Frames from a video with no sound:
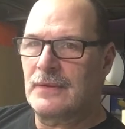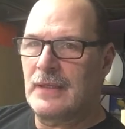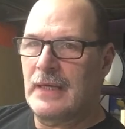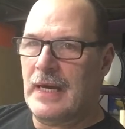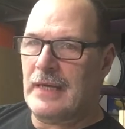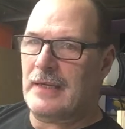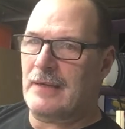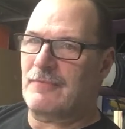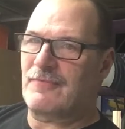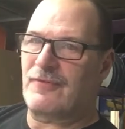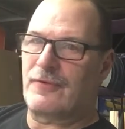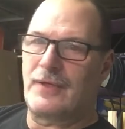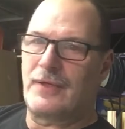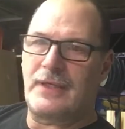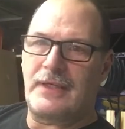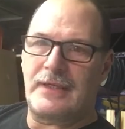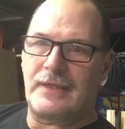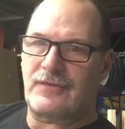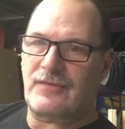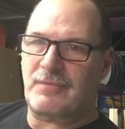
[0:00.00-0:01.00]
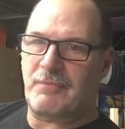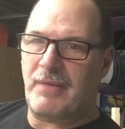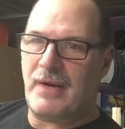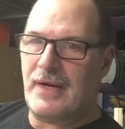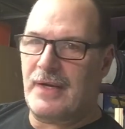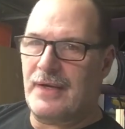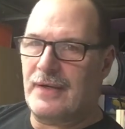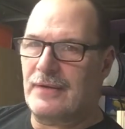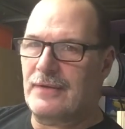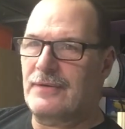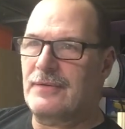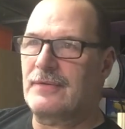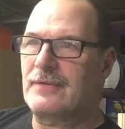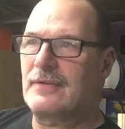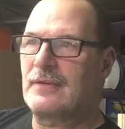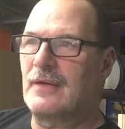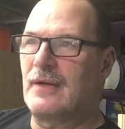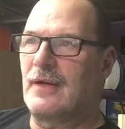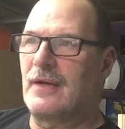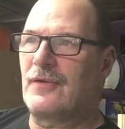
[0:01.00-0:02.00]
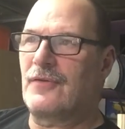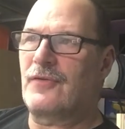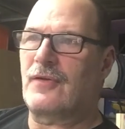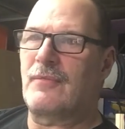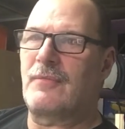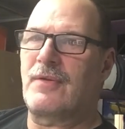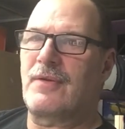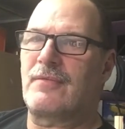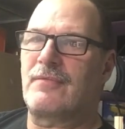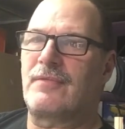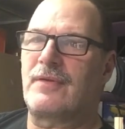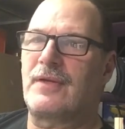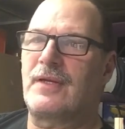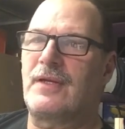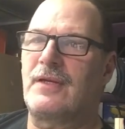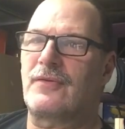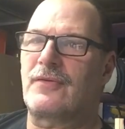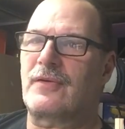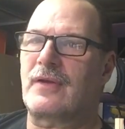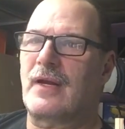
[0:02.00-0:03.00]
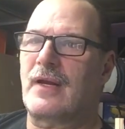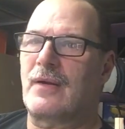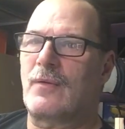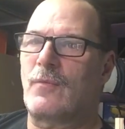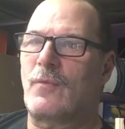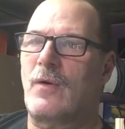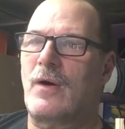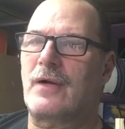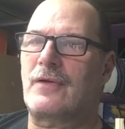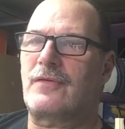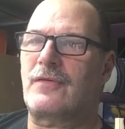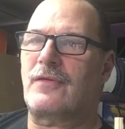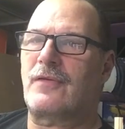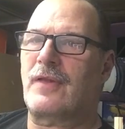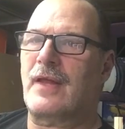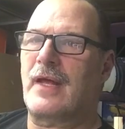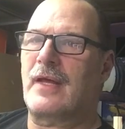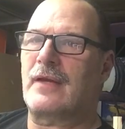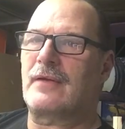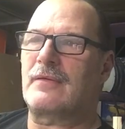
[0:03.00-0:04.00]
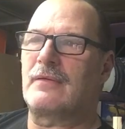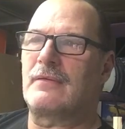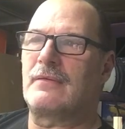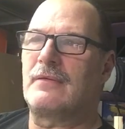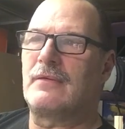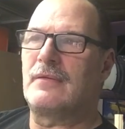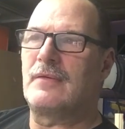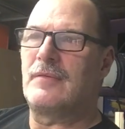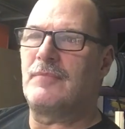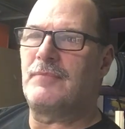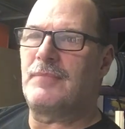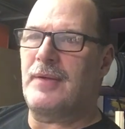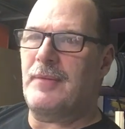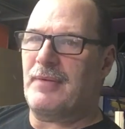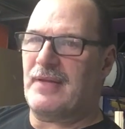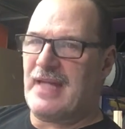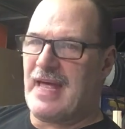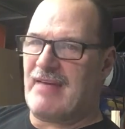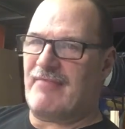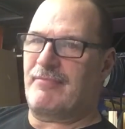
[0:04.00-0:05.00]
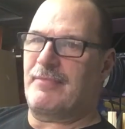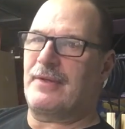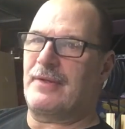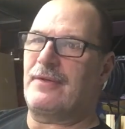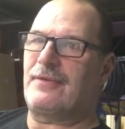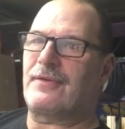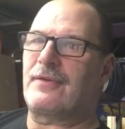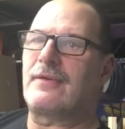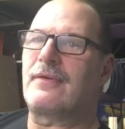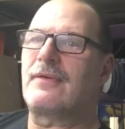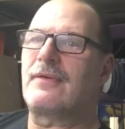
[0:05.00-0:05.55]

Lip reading: And I'm really inspired on some of the videos that I watch that people have built